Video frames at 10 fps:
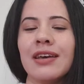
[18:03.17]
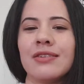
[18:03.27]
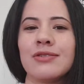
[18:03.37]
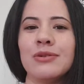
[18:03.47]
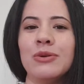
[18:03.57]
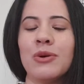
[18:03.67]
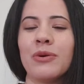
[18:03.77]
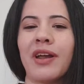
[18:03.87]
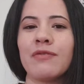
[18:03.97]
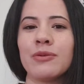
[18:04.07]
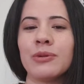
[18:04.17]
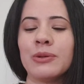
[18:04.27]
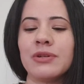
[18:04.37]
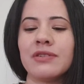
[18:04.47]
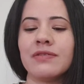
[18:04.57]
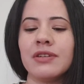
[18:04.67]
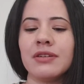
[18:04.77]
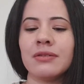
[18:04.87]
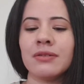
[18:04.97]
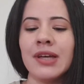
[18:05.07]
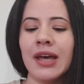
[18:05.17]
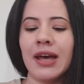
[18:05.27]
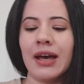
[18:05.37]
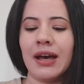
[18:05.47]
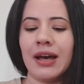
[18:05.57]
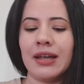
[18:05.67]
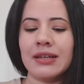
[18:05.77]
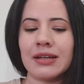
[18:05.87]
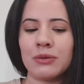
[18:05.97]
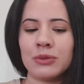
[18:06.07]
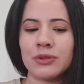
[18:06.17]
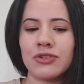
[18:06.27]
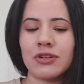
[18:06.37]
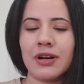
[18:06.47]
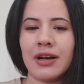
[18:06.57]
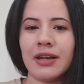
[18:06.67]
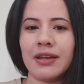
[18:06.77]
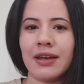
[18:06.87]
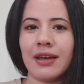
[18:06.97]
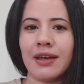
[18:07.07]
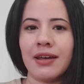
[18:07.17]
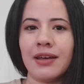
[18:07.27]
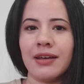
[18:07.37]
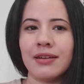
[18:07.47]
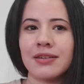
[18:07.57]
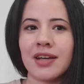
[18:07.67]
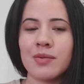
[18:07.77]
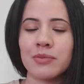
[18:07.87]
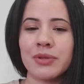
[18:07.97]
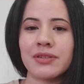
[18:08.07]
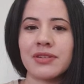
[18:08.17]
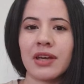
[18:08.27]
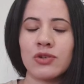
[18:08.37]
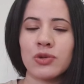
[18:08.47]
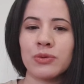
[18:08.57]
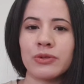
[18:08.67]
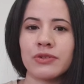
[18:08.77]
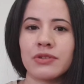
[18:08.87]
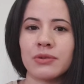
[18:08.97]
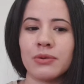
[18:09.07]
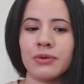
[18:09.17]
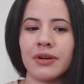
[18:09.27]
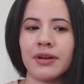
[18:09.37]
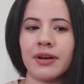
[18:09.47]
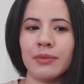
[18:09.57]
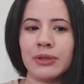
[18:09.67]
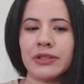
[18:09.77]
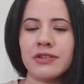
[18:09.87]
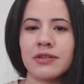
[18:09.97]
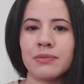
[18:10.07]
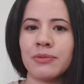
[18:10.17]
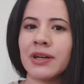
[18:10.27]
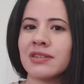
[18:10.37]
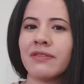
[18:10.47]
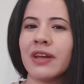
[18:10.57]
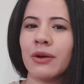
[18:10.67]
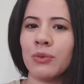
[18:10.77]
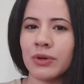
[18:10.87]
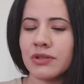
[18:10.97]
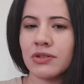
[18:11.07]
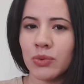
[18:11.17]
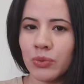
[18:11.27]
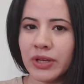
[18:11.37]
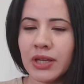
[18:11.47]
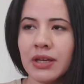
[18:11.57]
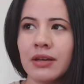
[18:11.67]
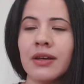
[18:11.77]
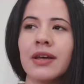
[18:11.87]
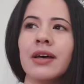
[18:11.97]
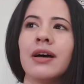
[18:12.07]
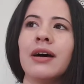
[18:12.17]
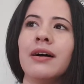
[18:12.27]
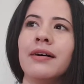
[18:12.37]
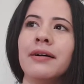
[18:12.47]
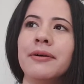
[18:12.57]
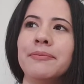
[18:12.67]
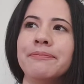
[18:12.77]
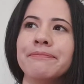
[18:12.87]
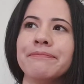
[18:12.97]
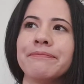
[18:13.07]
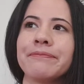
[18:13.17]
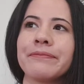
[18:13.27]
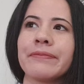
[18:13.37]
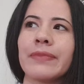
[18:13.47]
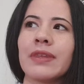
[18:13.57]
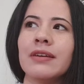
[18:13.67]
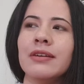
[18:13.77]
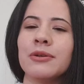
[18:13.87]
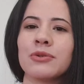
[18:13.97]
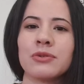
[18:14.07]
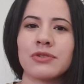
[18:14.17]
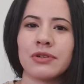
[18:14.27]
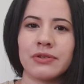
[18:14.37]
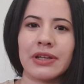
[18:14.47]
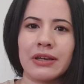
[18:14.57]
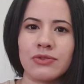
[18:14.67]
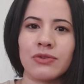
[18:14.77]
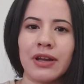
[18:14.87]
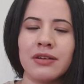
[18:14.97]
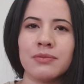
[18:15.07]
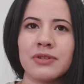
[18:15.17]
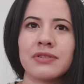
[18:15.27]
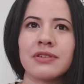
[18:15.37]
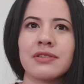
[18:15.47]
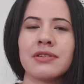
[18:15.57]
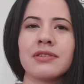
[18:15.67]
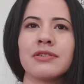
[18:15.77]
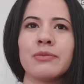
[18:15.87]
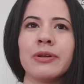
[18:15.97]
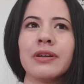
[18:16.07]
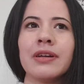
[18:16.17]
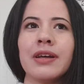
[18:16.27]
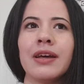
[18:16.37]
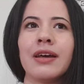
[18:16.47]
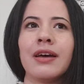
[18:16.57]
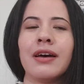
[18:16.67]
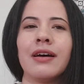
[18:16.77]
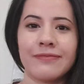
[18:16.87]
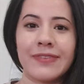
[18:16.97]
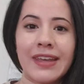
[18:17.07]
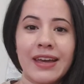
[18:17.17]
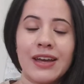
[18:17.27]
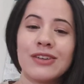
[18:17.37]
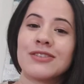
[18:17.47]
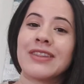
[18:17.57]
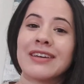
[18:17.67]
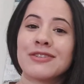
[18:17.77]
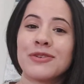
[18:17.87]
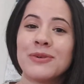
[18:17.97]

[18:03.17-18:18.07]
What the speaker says: so you know when I've uploaded a video. And I will try and come up with a schedule so I'm at least putting something out once a week. You know, so it's not like as random as this has been. So thanks for